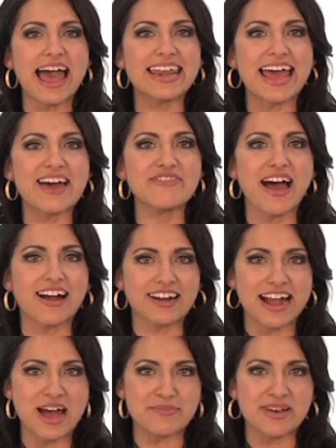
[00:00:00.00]

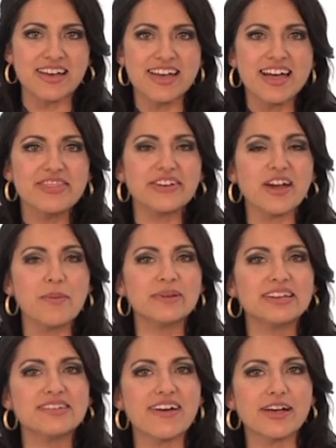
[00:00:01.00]
NFRM. The
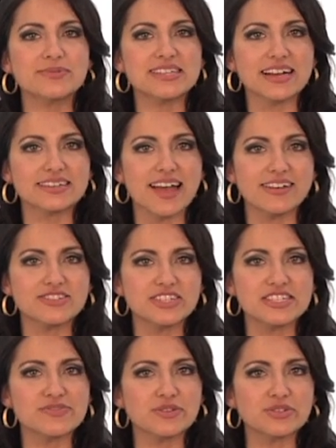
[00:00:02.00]
company develops
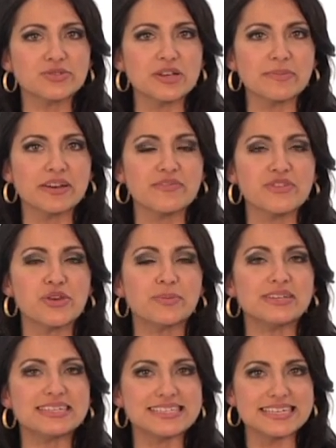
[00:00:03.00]
technologies for treatment of
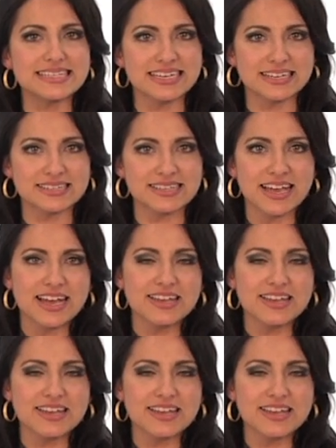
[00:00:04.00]
human diseases.